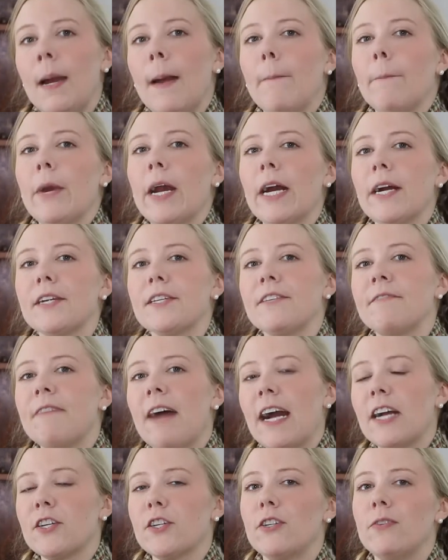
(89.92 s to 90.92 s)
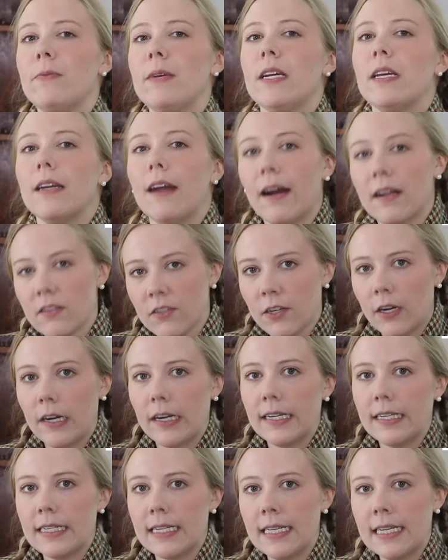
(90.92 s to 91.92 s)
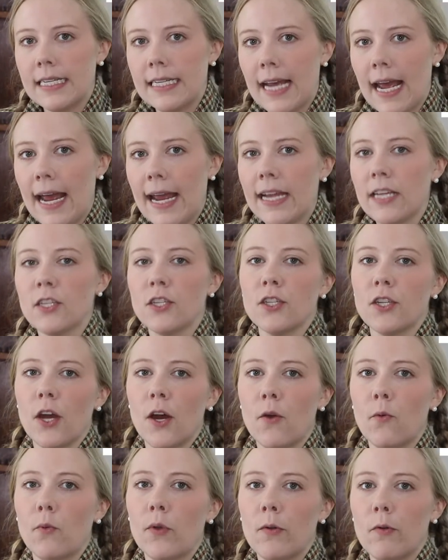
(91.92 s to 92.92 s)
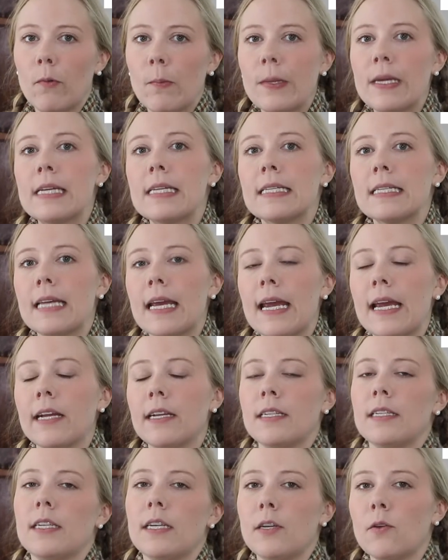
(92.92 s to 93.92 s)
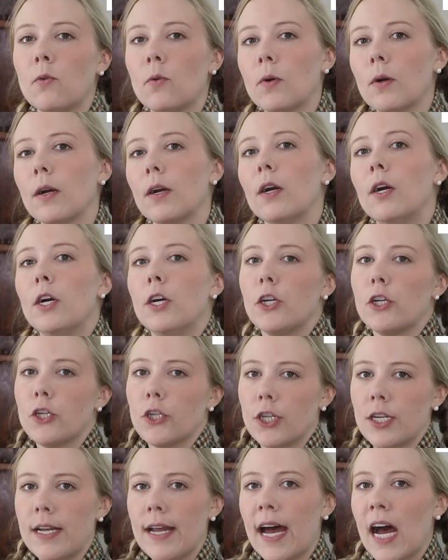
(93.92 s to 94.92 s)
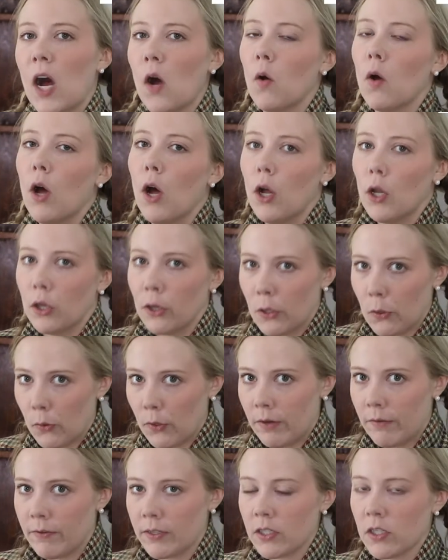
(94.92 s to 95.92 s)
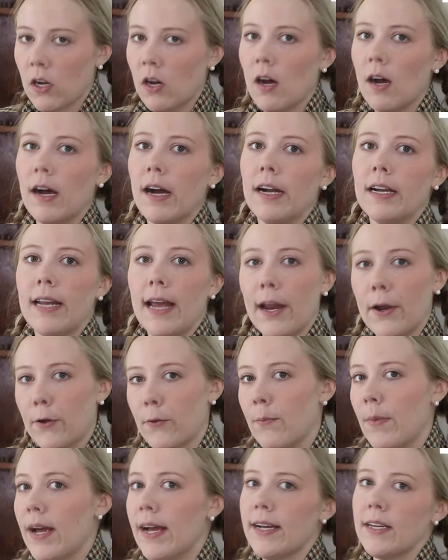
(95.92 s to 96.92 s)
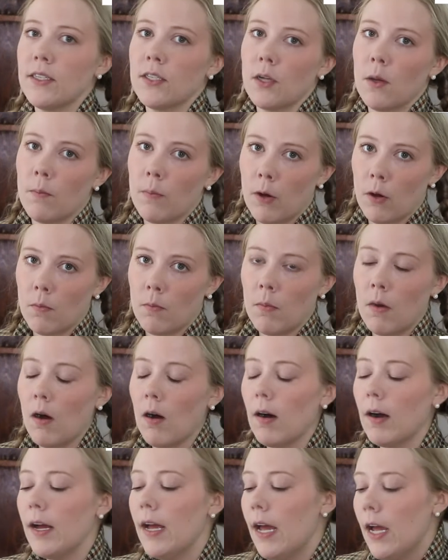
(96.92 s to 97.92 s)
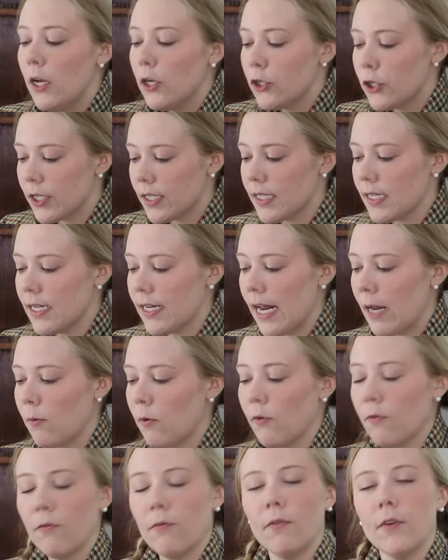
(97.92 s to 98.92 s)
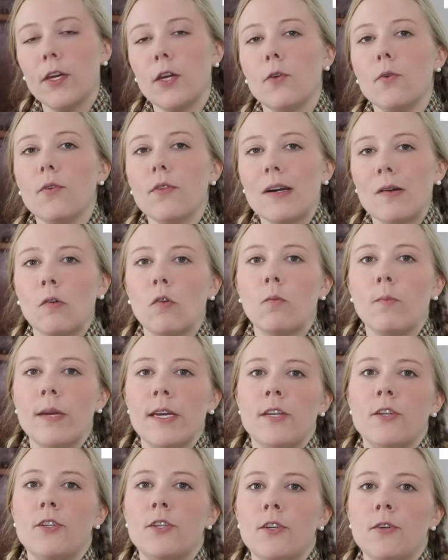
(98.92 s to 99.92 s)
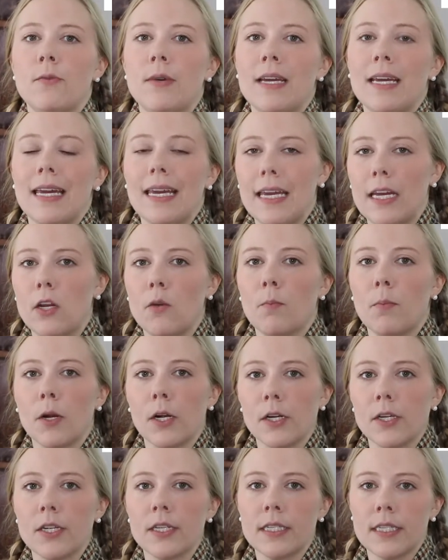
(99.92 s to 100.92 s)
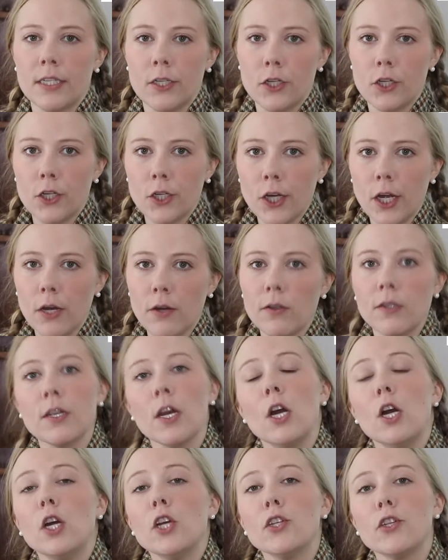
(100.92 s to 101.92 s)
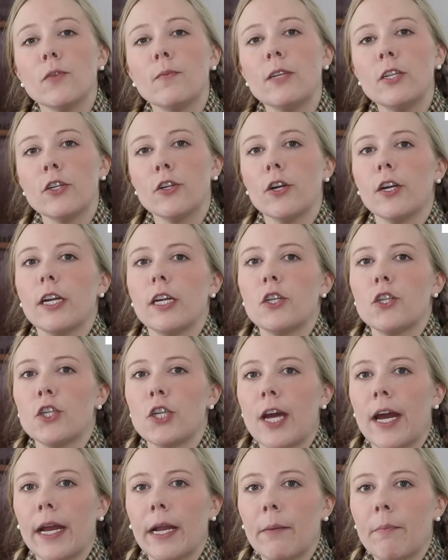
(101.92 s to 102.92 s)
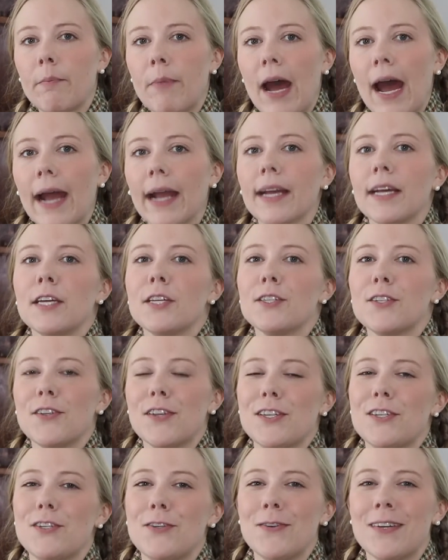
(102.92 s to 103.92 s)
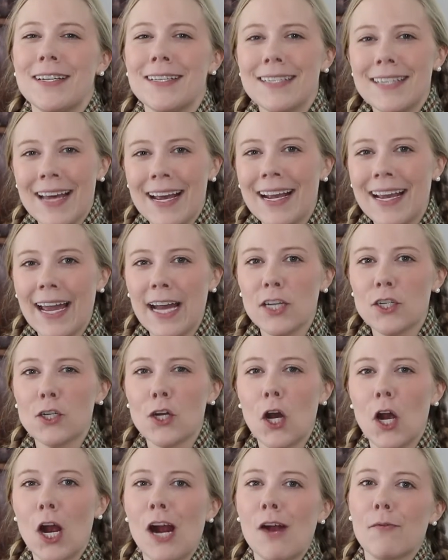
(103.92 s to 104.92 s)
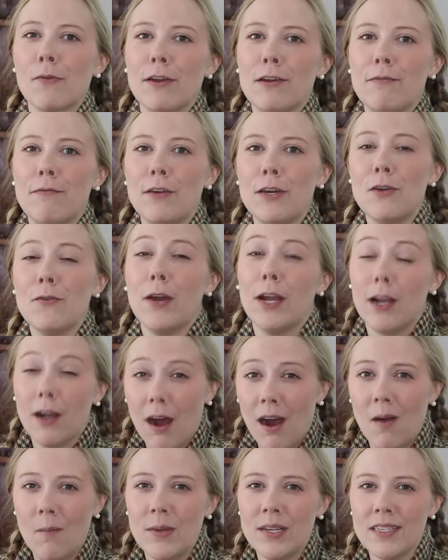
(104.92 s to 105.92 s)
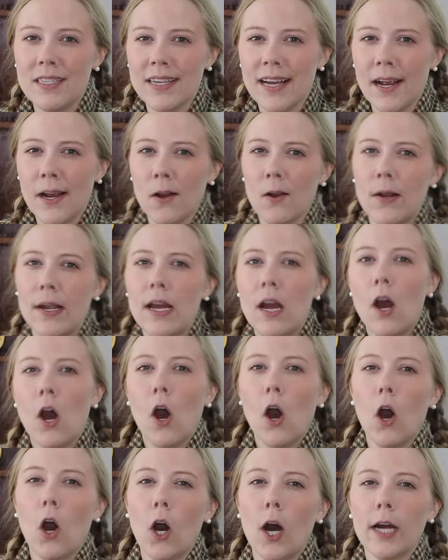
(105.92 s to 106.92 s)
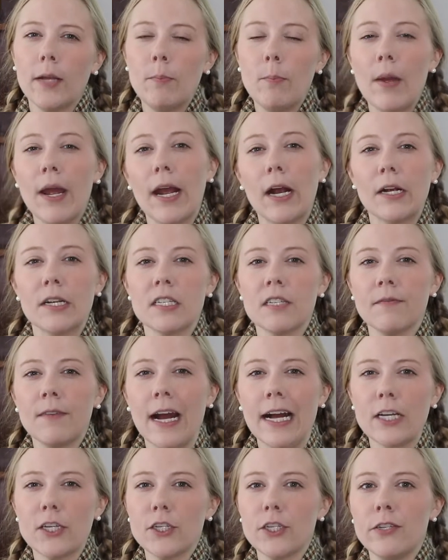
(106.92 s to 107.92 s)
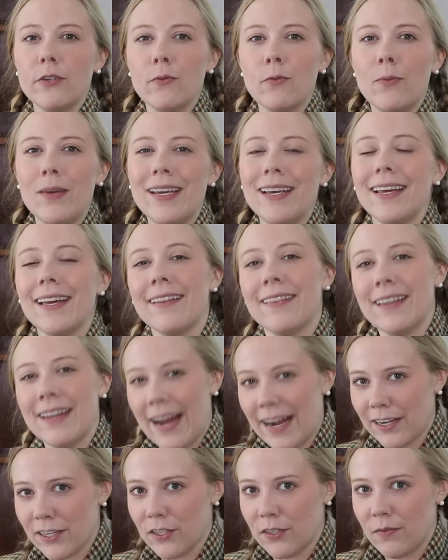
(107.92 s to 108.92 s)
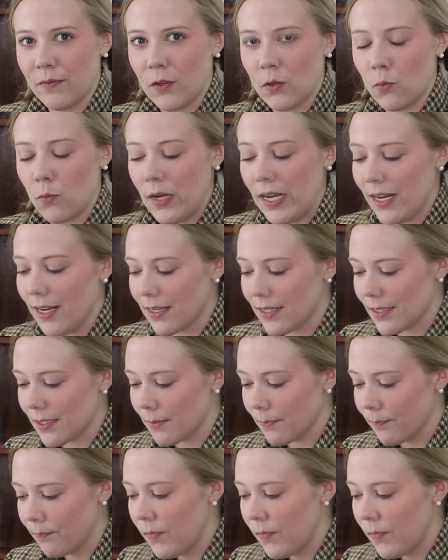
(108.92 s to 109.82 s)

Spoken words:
Paris Fashion Week got started today, so we will be seeing Dior, Chanel, Louis Vuitton, Hermes, Balmain, just to name a few that will be doing in-person shows. So be sure to check back so that you can catch our review and commentary on Paris Fashion Week in the next few weeks.